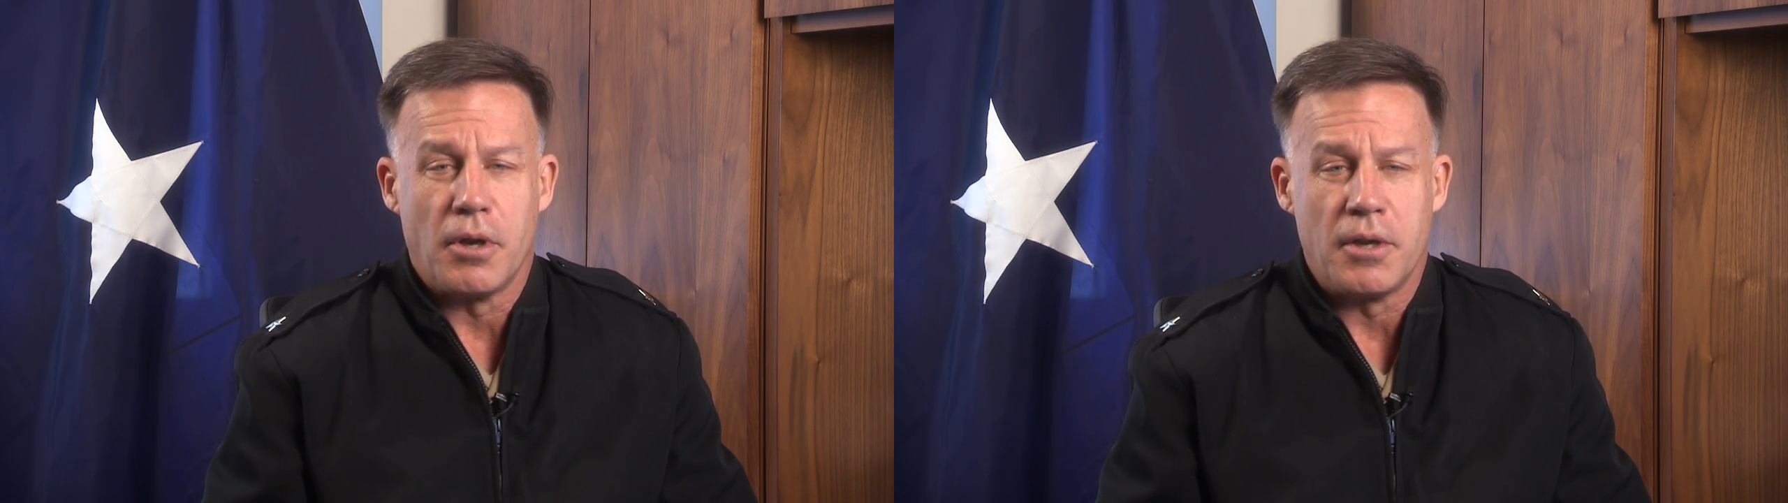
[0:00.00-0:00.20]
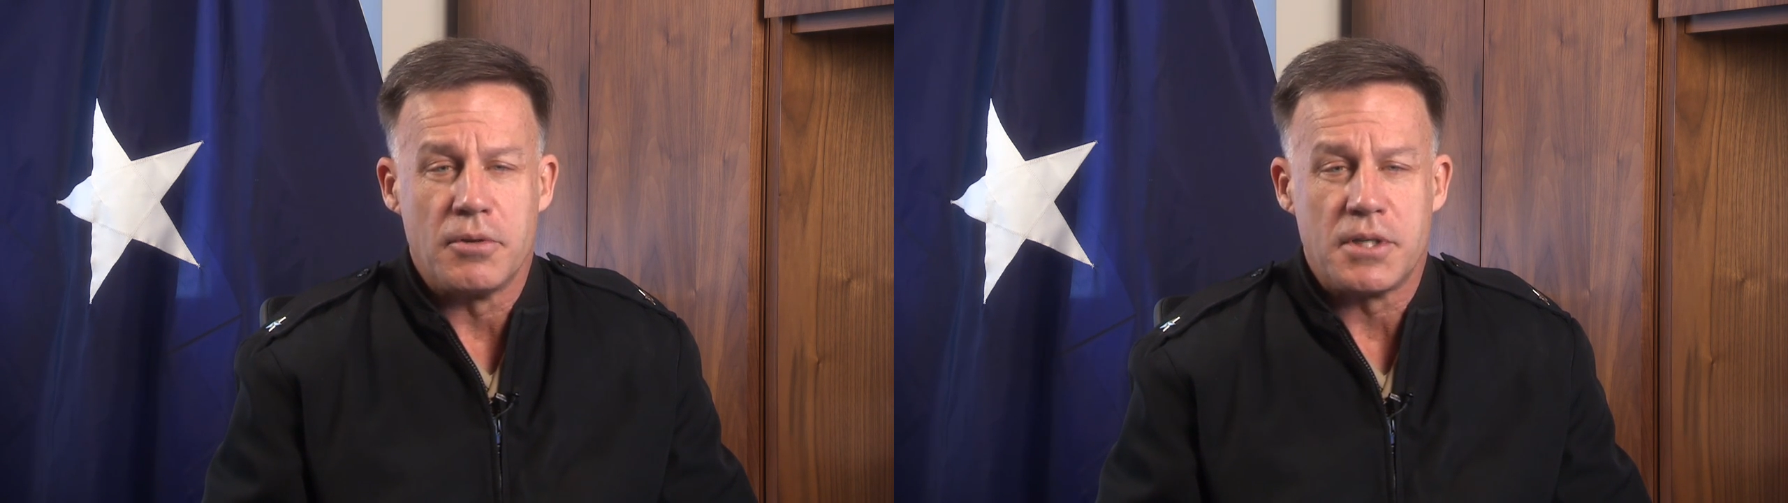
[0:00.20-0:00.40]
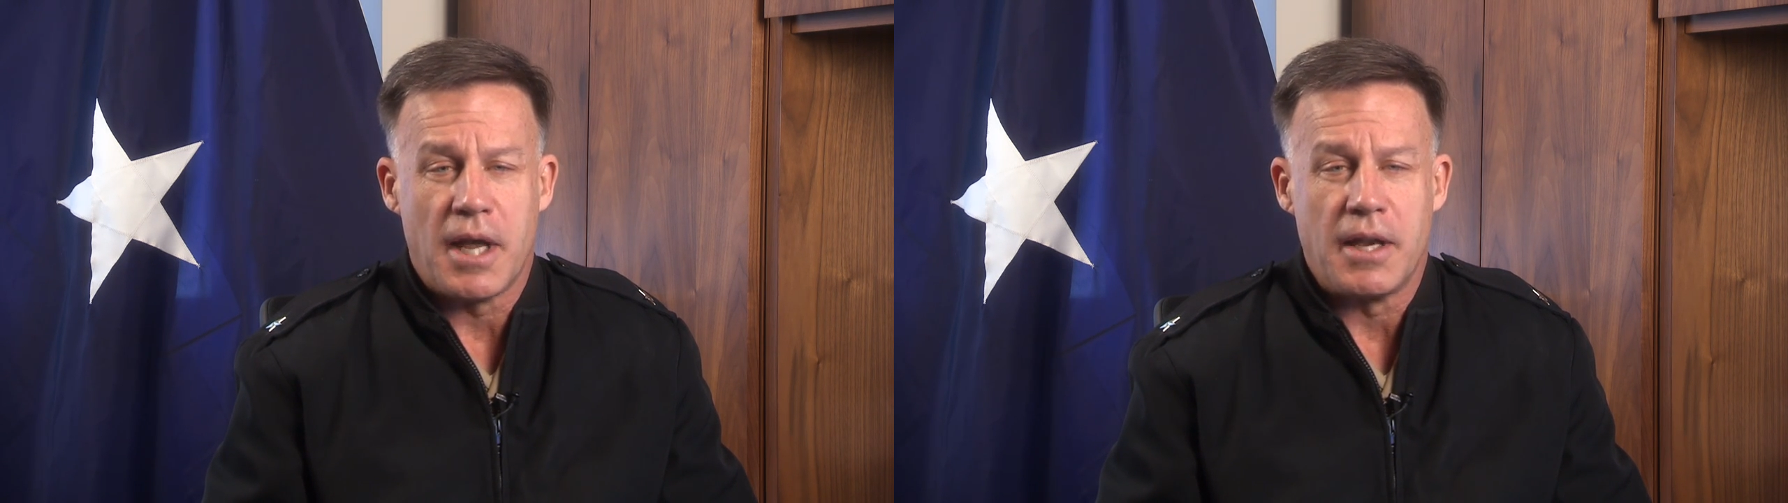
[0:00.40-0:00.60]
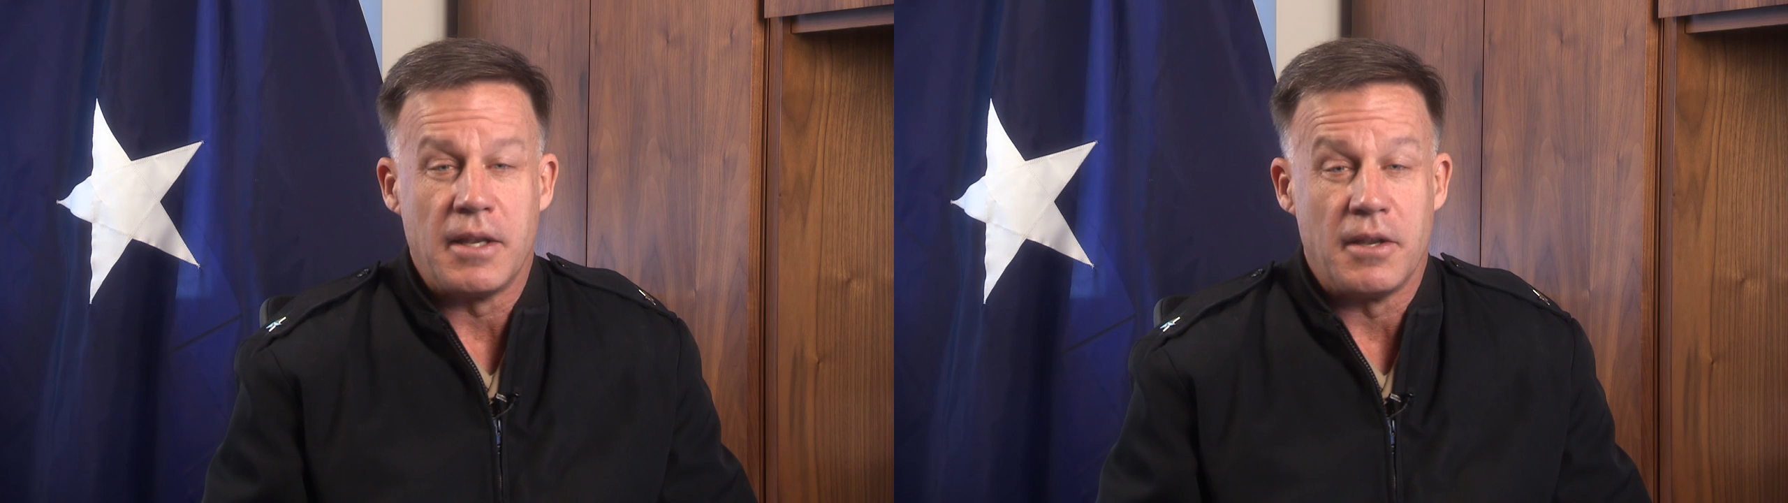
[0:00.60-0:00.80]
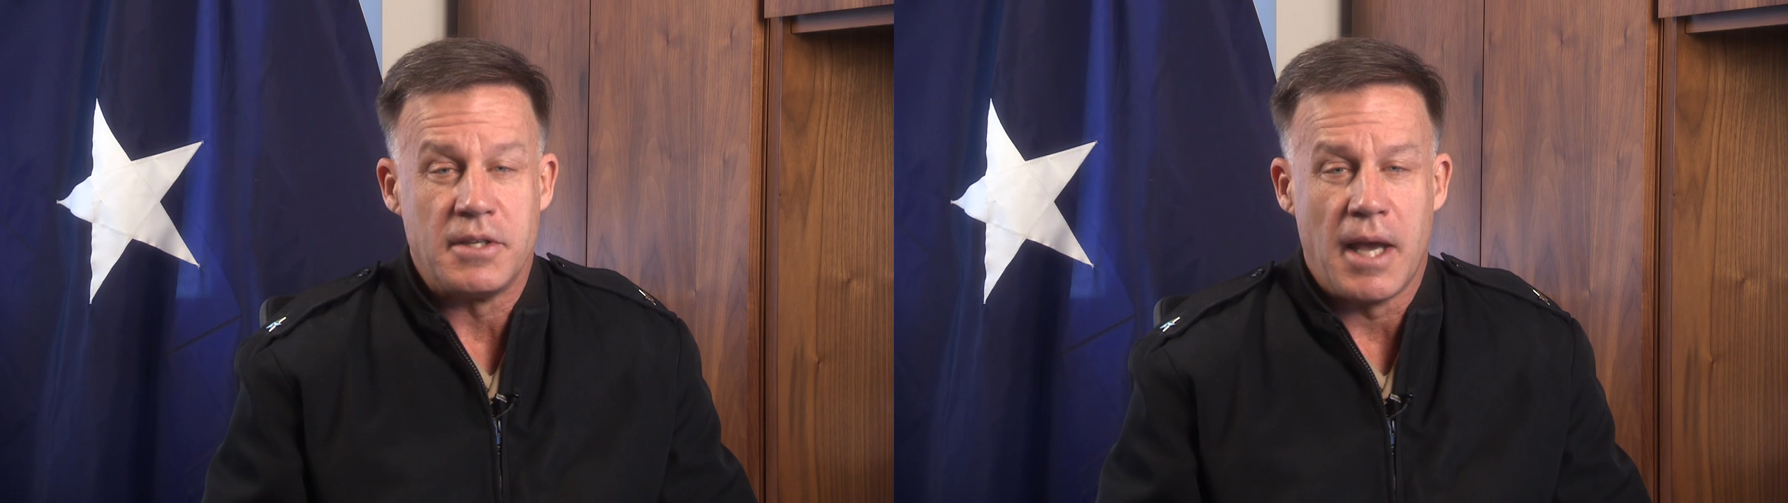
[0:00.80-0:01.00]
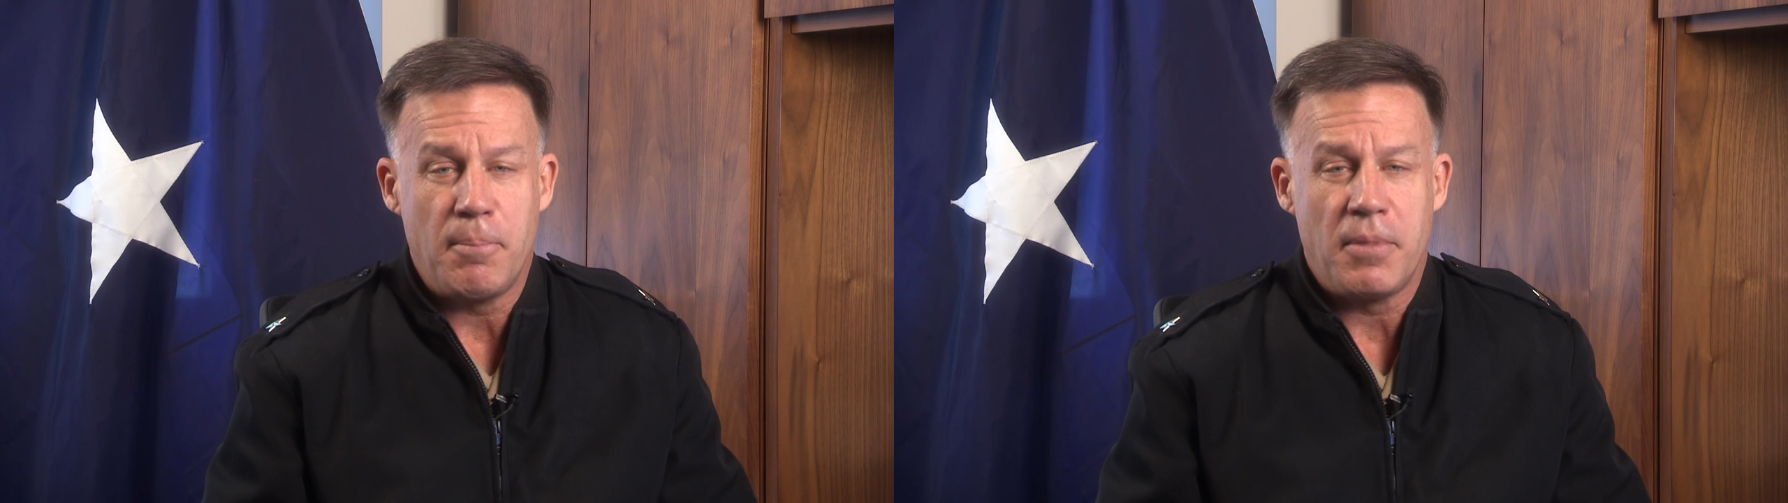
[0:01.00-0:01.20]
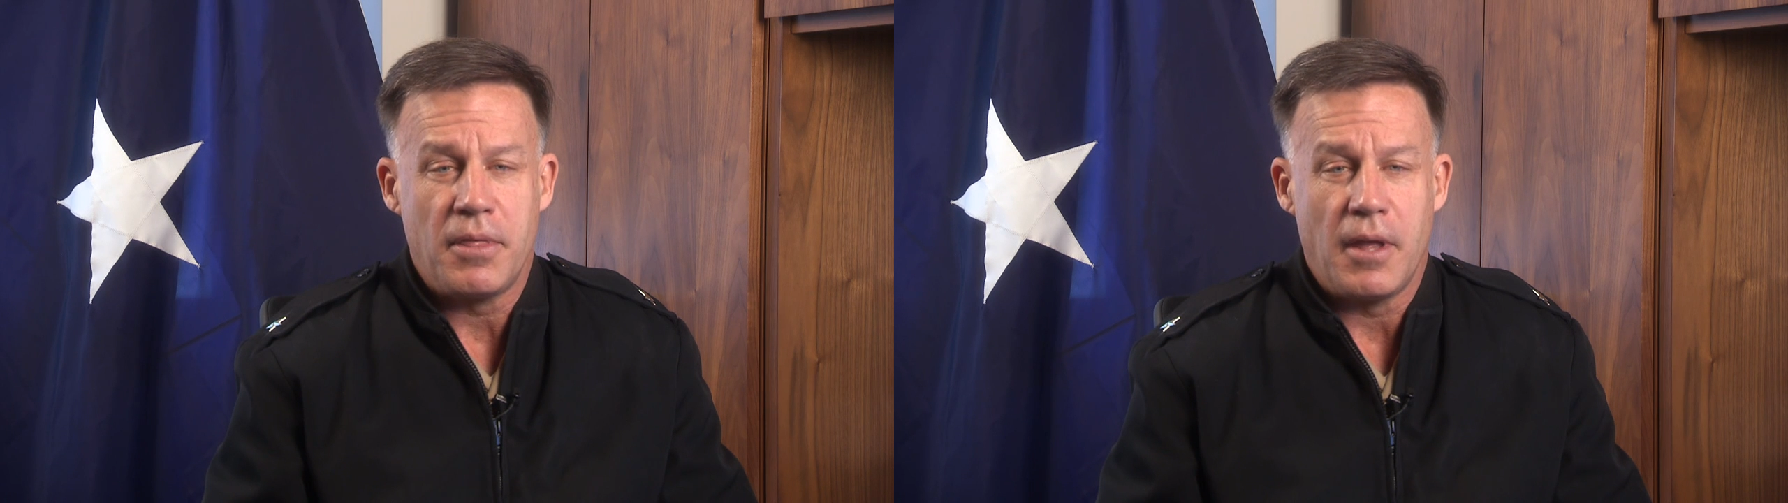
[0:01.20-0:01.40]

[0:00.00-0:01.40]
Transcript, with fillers: to understanding the depth